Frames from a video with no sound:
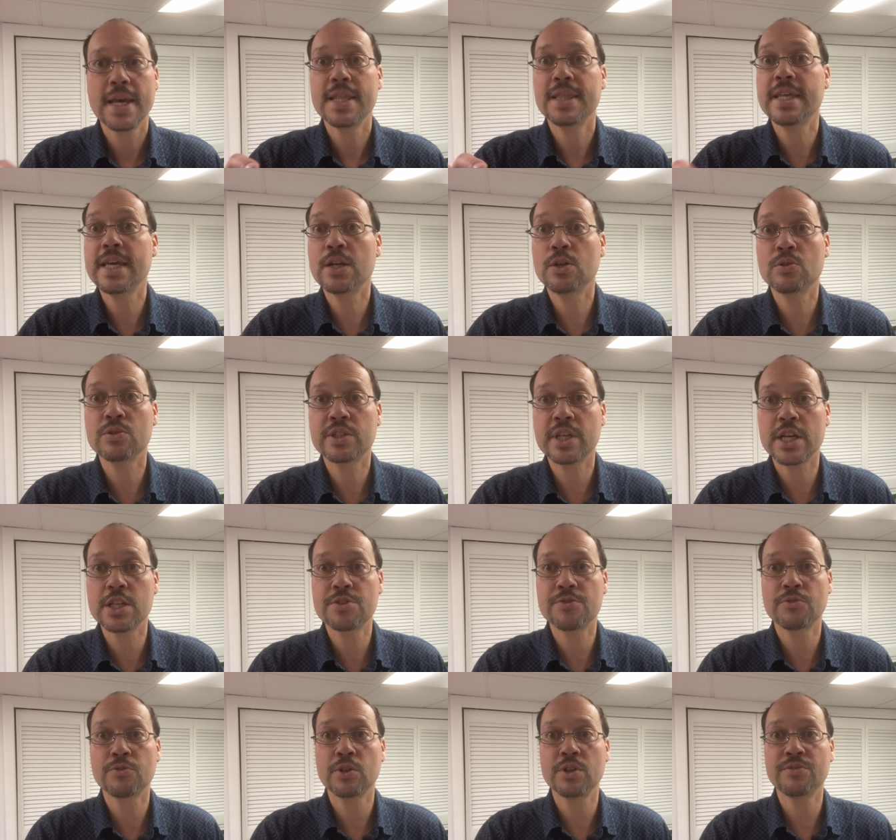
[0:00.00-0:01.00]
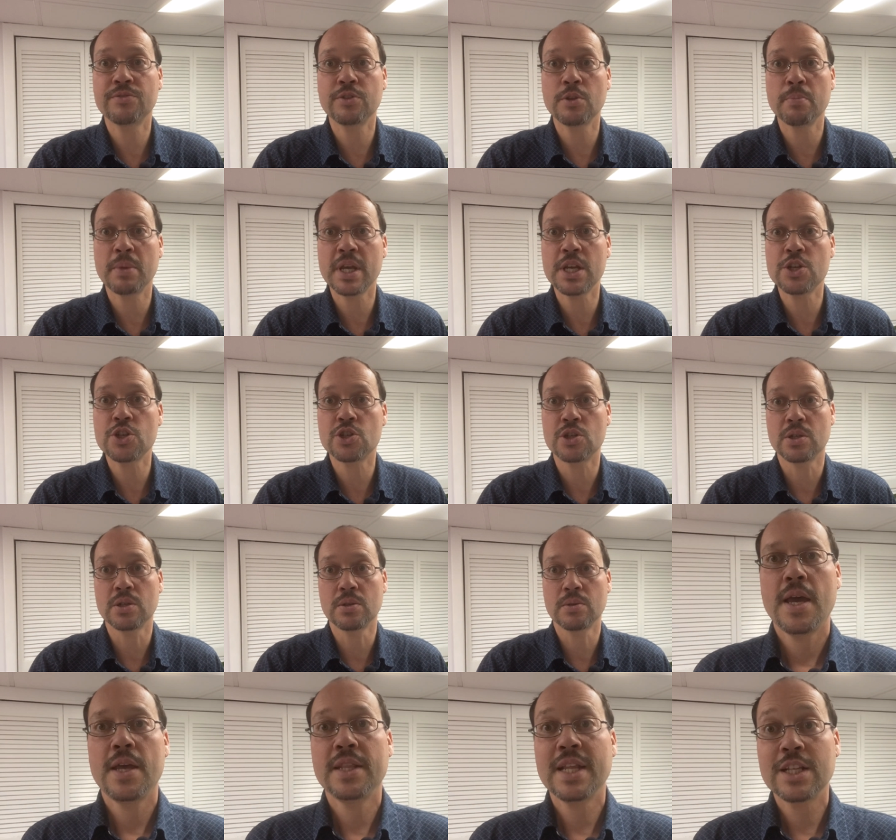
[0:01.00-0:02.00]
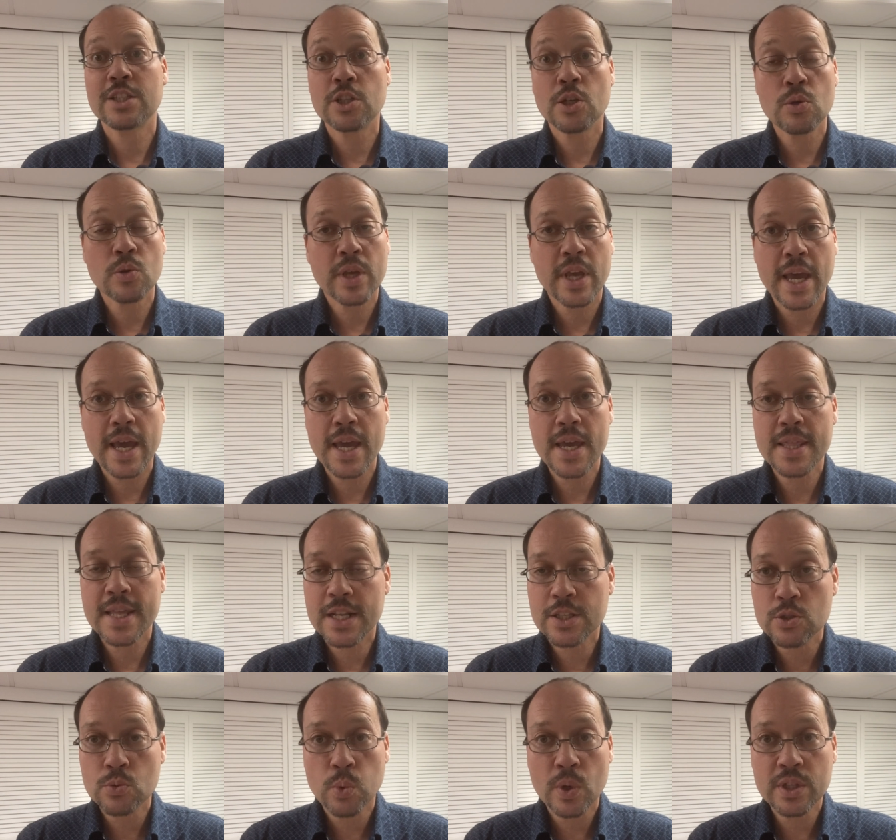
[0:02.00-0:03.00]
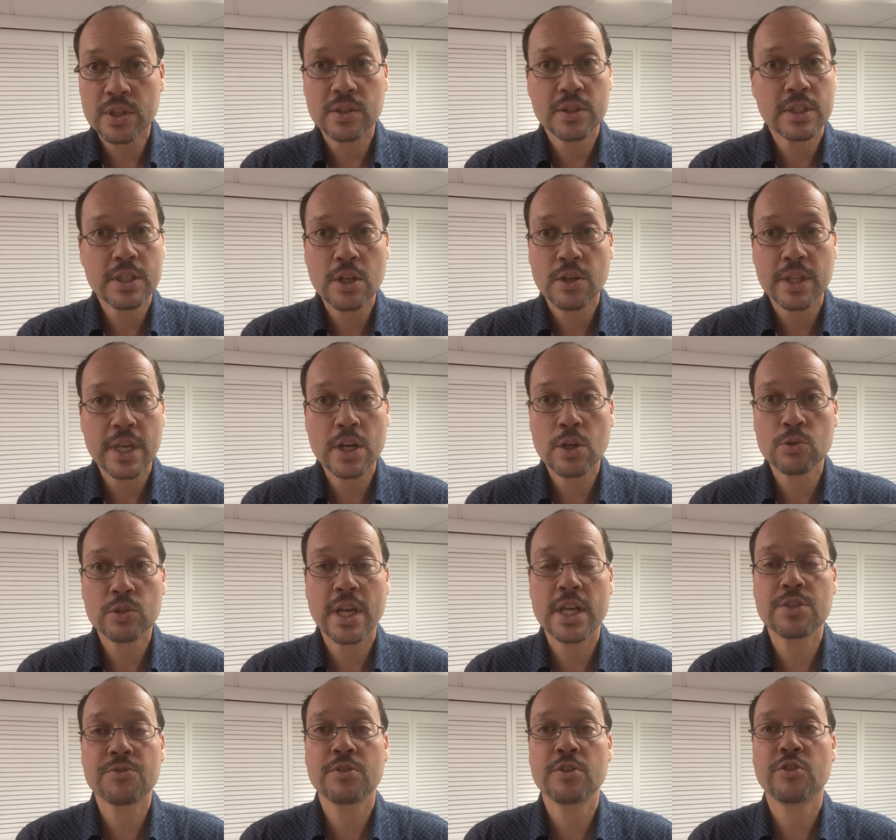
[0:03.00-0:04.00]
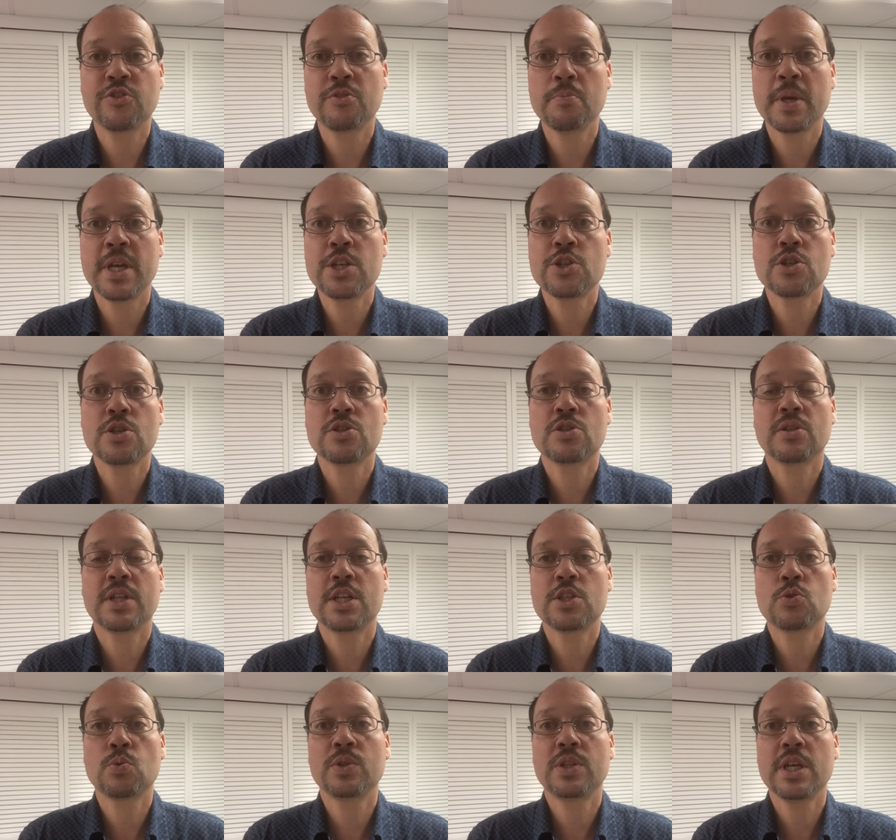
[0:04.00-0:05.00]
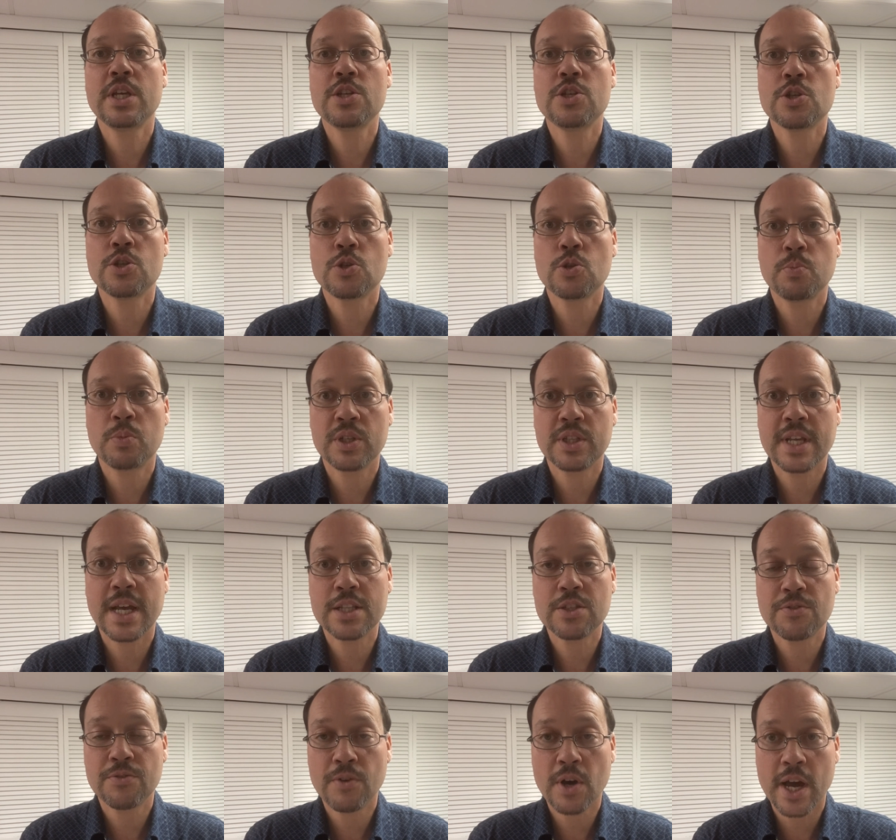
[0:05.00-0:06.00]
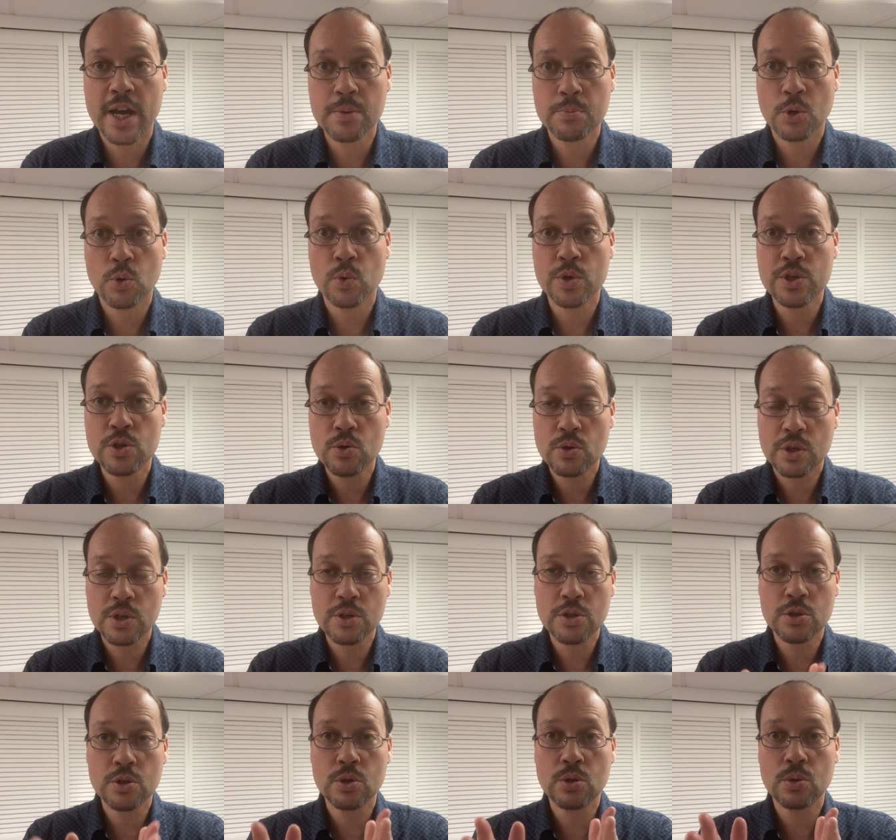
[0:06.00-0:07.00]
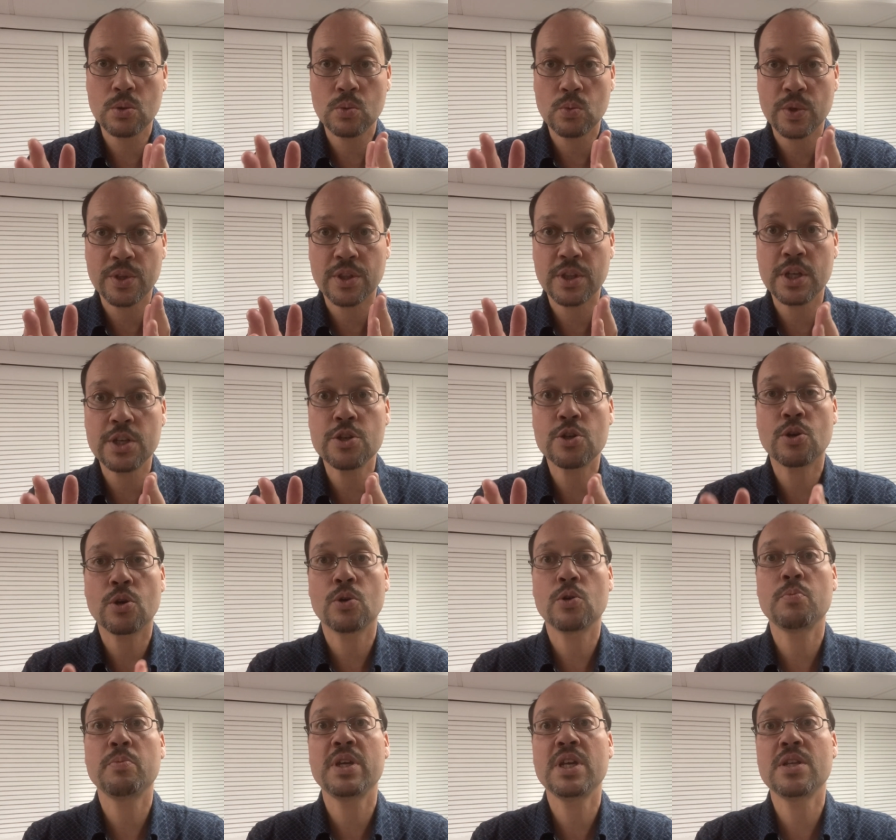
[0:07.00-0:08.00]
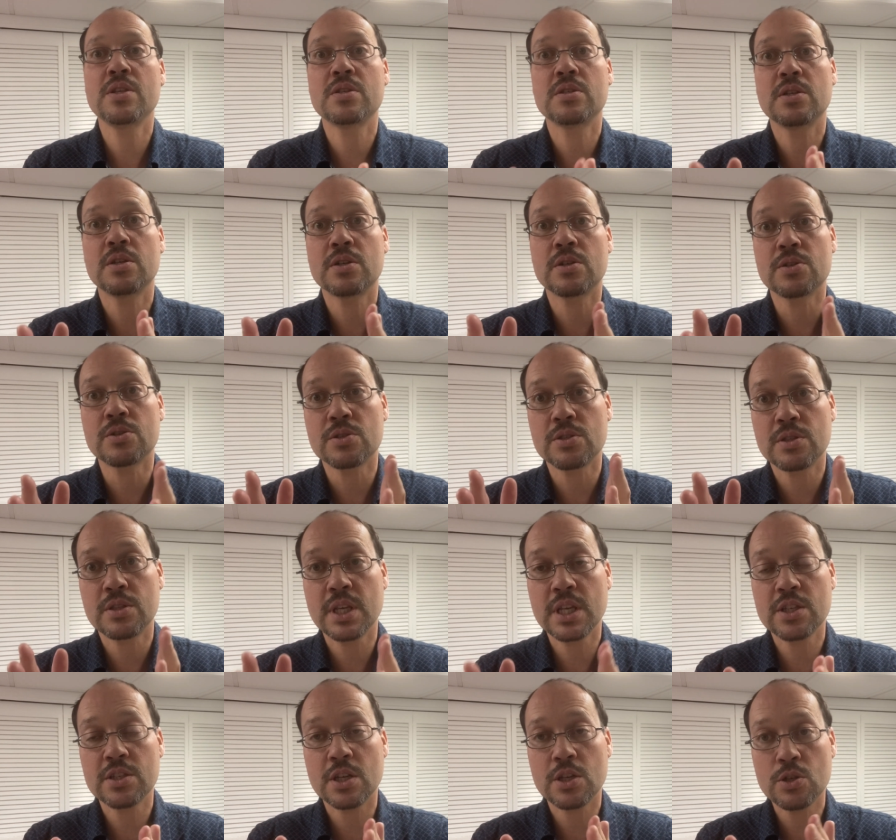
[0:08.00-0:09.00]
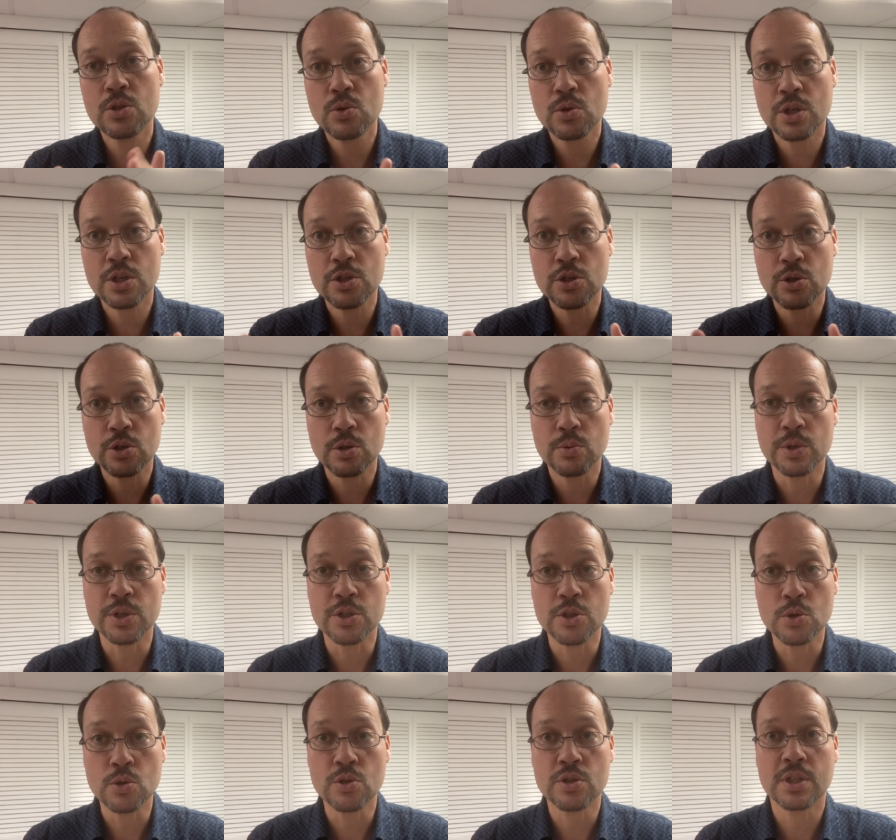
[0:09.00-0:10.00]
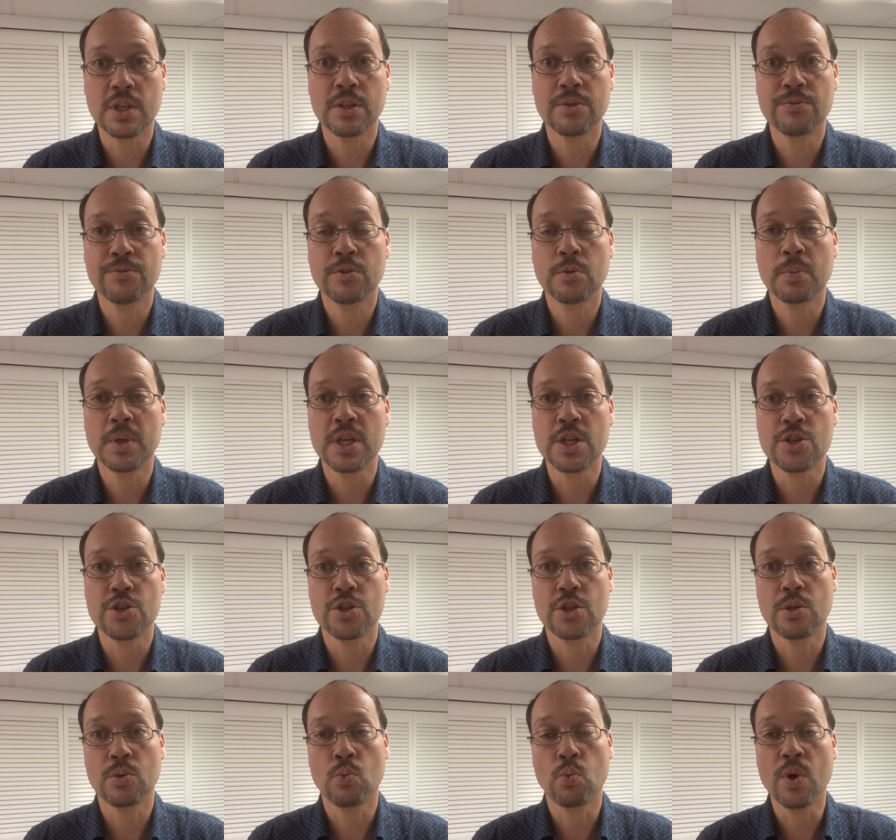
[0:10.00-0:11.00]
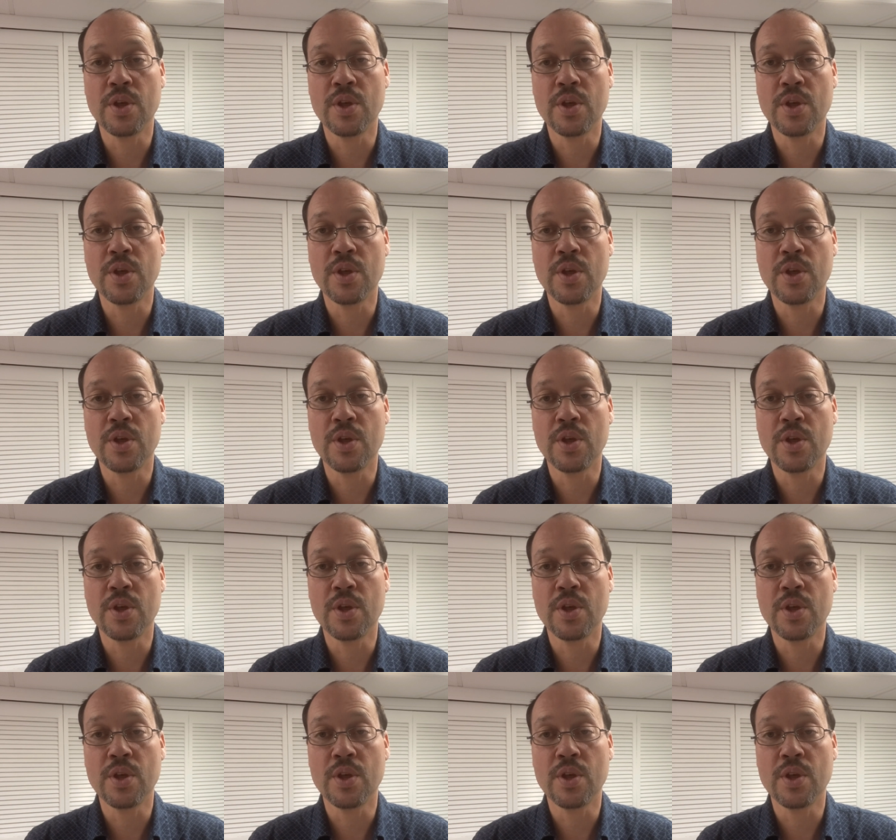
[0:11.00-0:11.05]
They don't test for inflammation. And that's okay, that's what, you know, they don't test for inflammation, so that's what they do, but that's fine. But what you can do within your own means, there's things that you can do to reduce that inflammation.